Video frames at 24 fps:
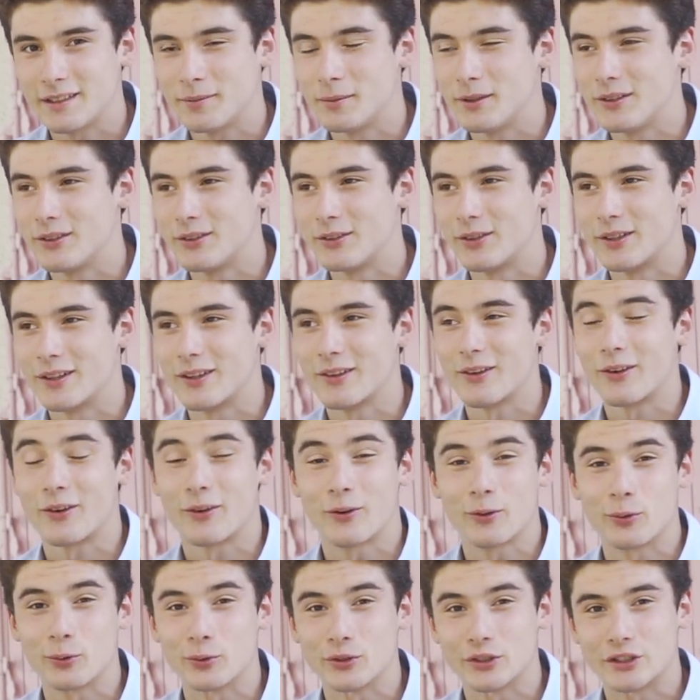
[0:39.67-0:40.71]
I've been doing a lot
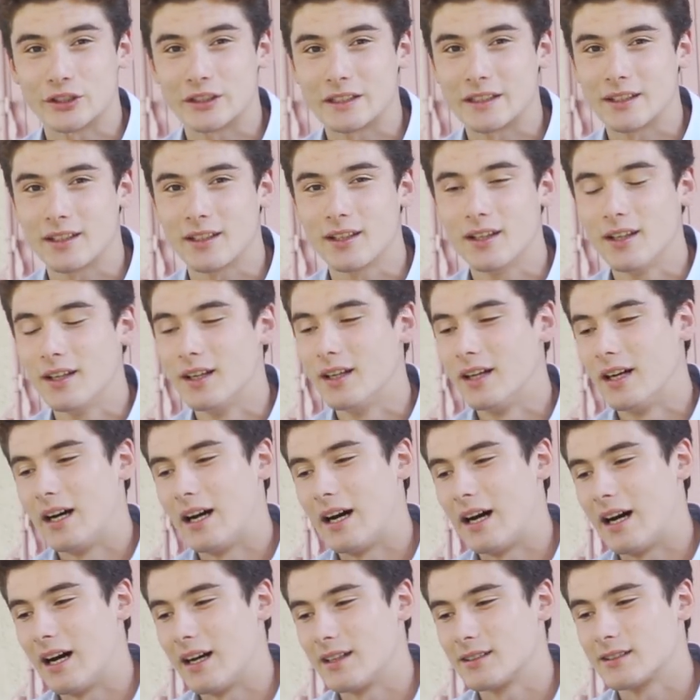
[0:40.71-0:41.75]
of cool shit,
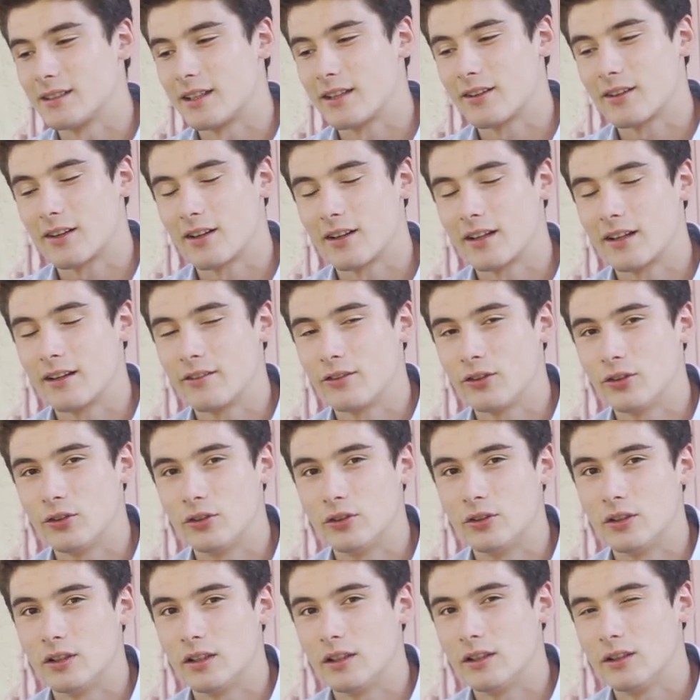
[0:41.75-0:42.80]
so I thought I'd give
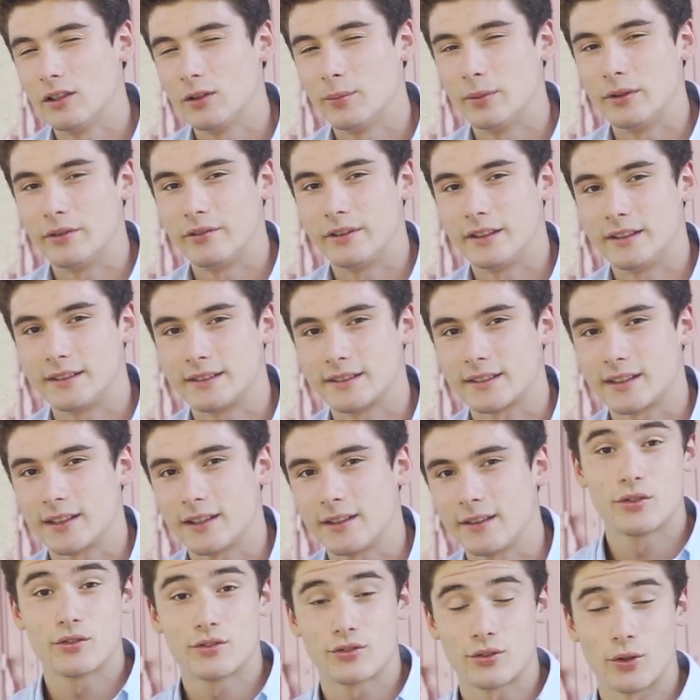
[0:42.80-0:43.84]
you a little bit of
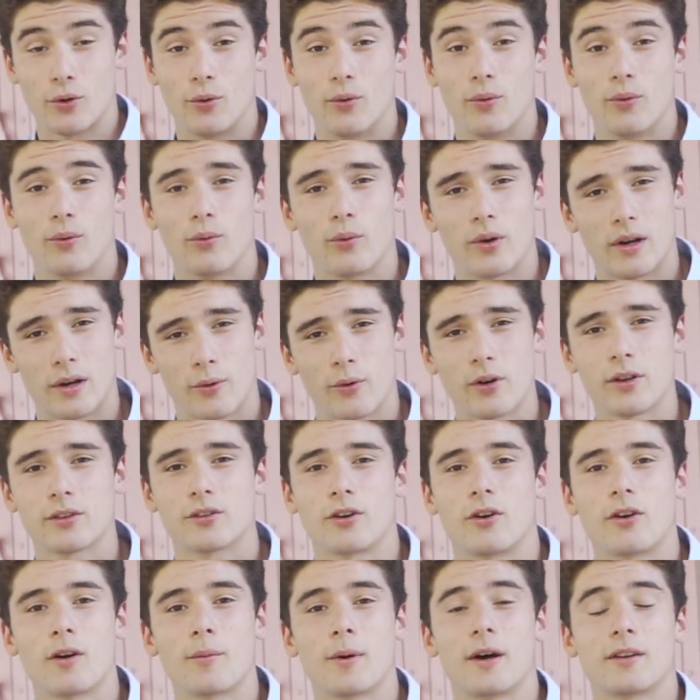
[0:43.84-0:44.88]
insight. So what I want
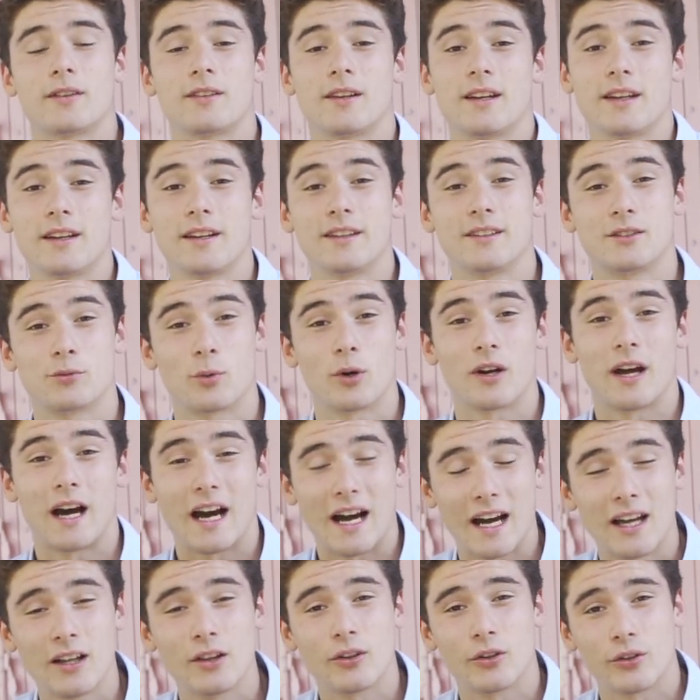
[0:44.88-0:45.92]
to talk about today is what
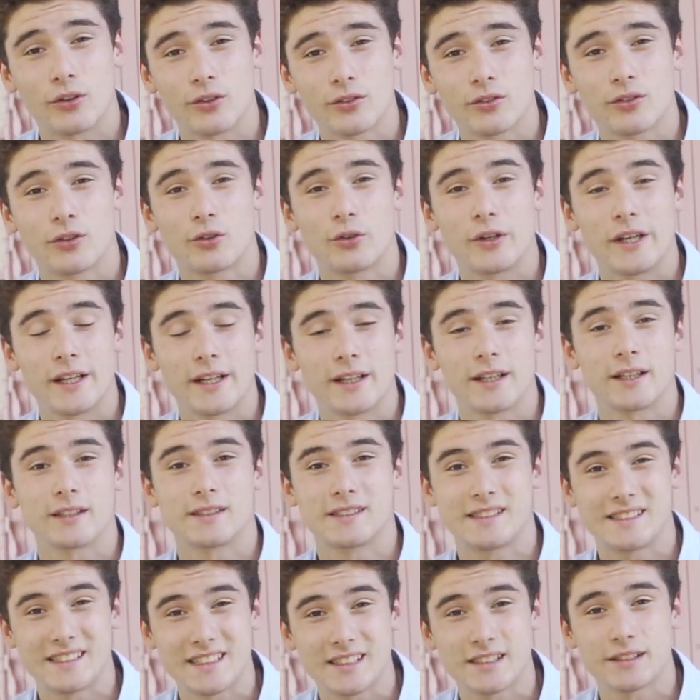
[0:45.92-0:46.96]
I learned creating a
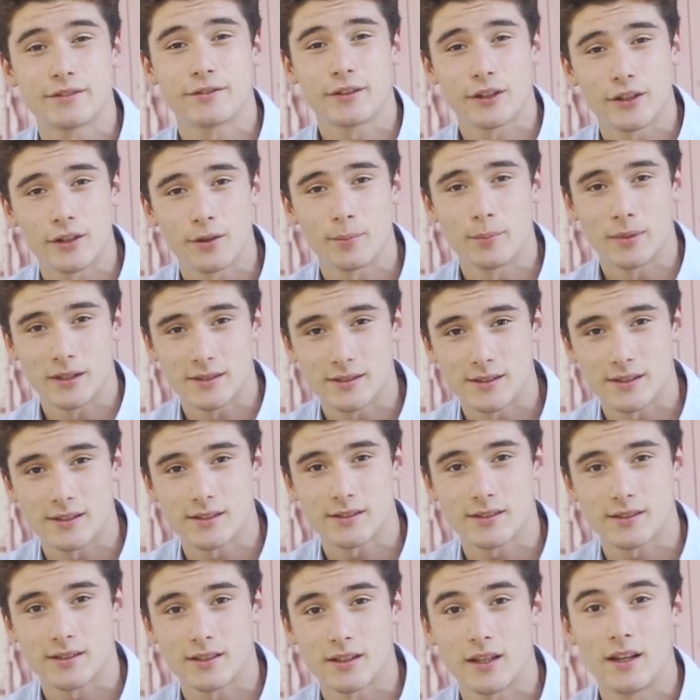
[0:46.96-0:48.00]
six-figure
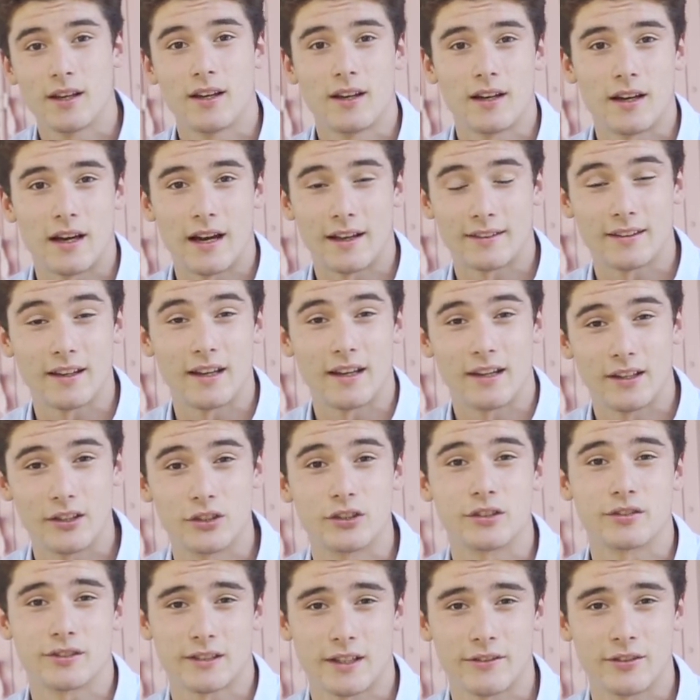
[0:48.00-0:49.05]
business at the
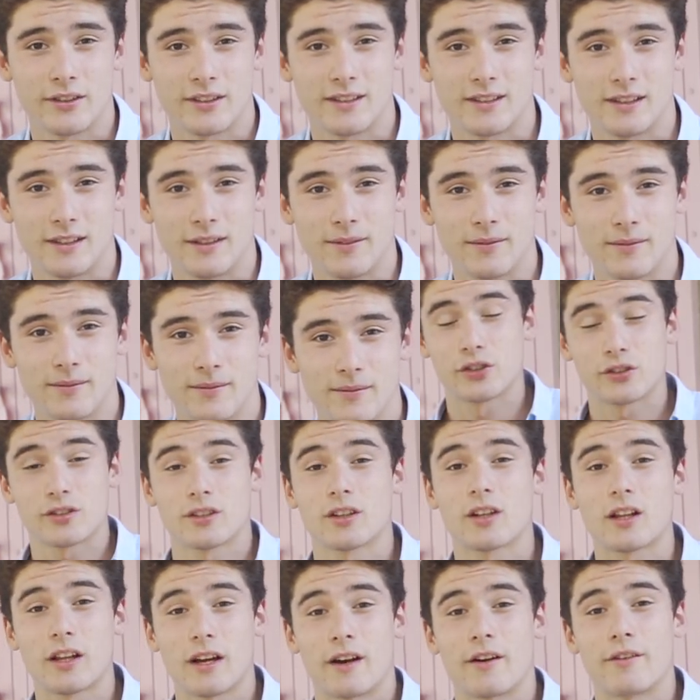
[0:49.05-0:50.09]
age of 17. Just
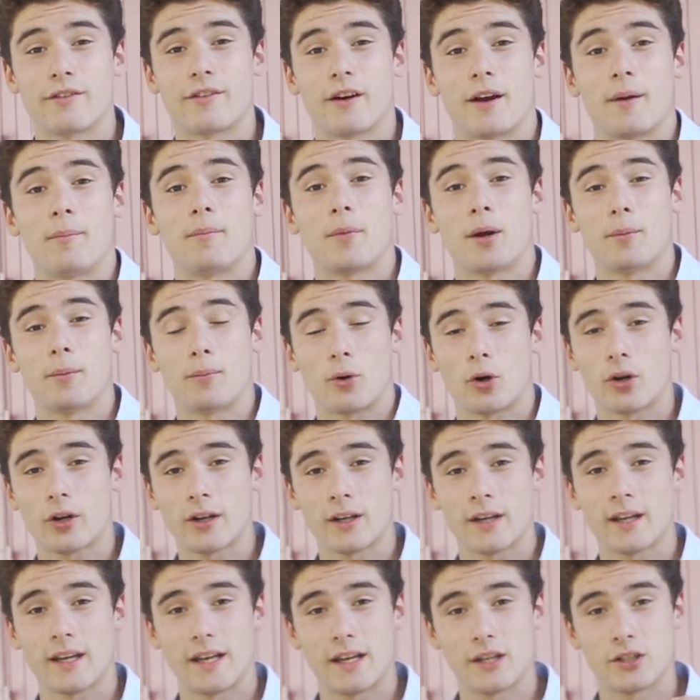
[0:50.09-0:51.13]
to clarify, my
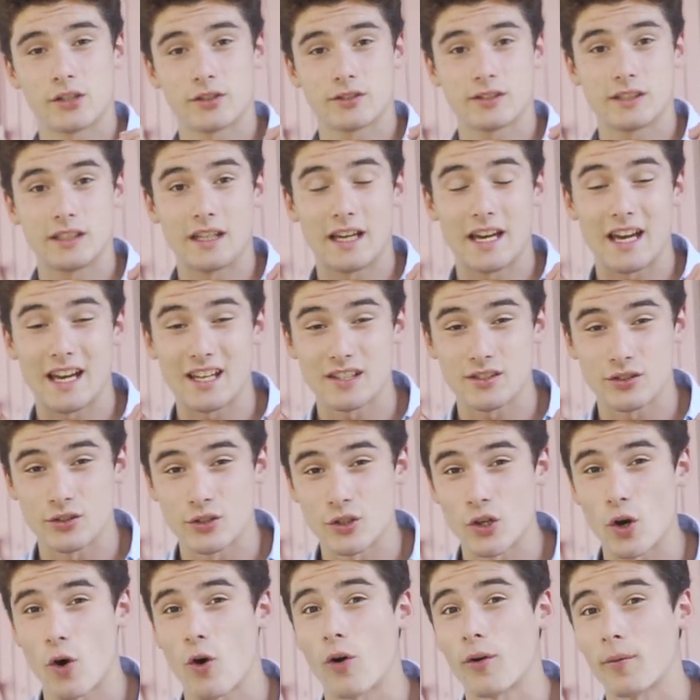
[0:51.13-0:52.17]
marketing agency has
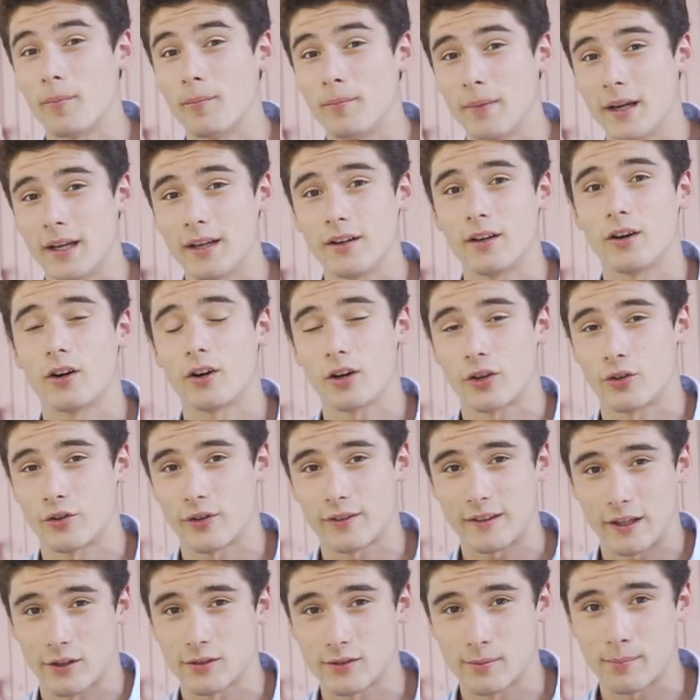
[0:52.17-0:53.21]
not made
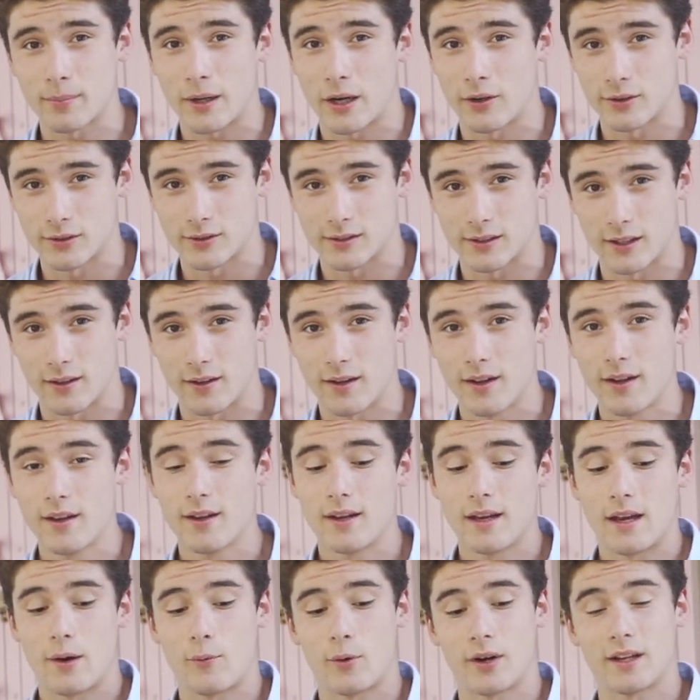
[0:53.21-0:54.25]
£100,000 yet,
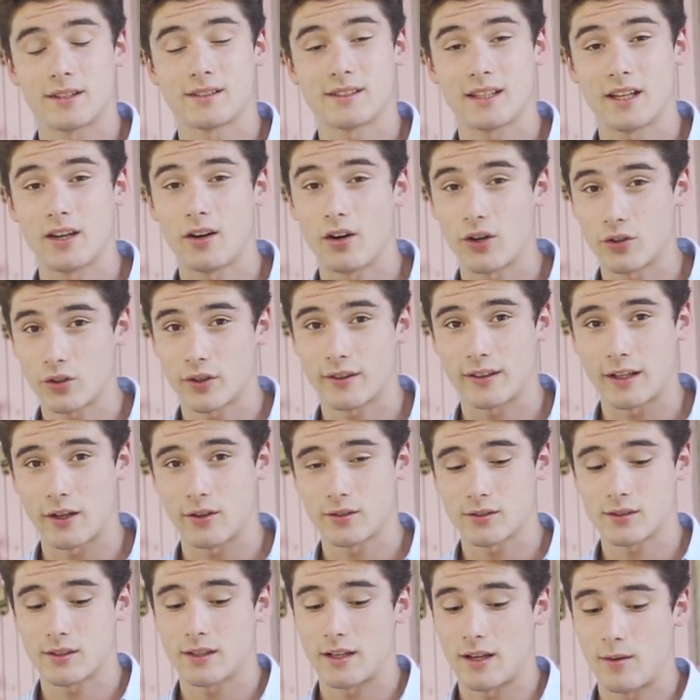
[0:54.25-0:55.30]
and when I say
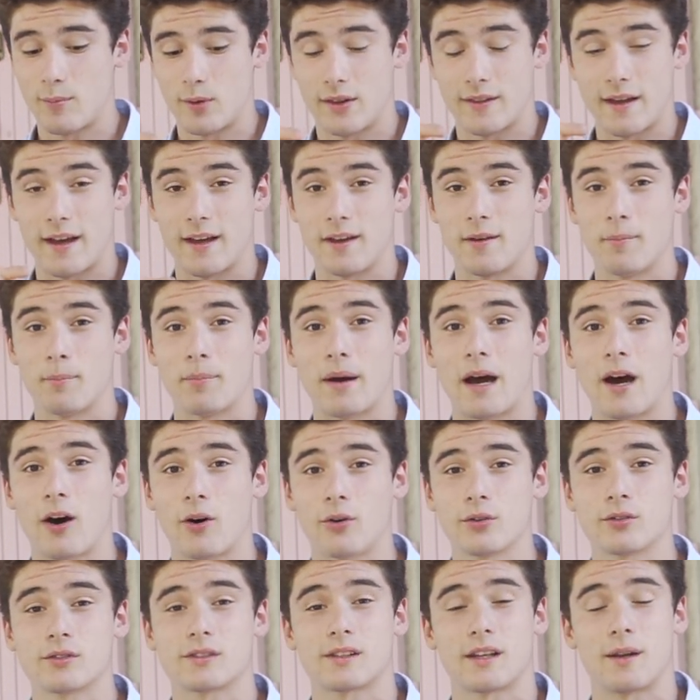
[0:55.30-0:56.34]
£100,000, I mean that in
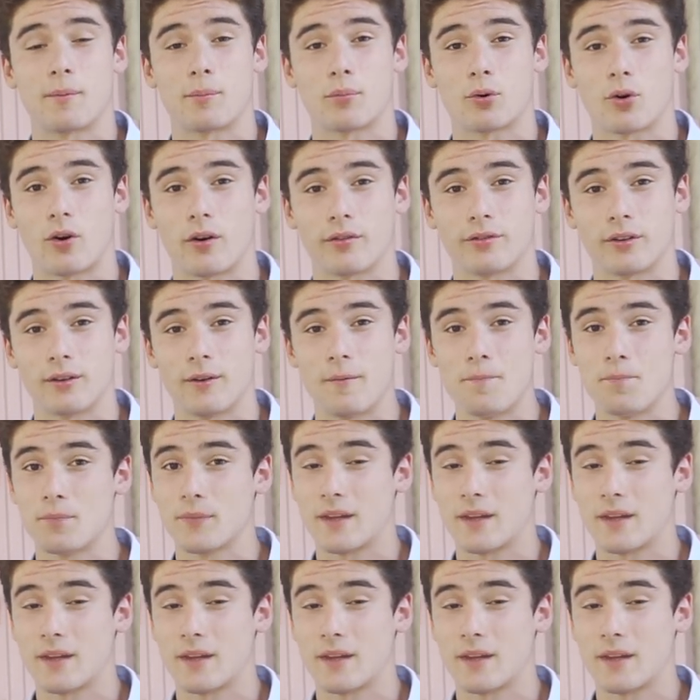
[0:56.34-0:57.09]
pounds and profit.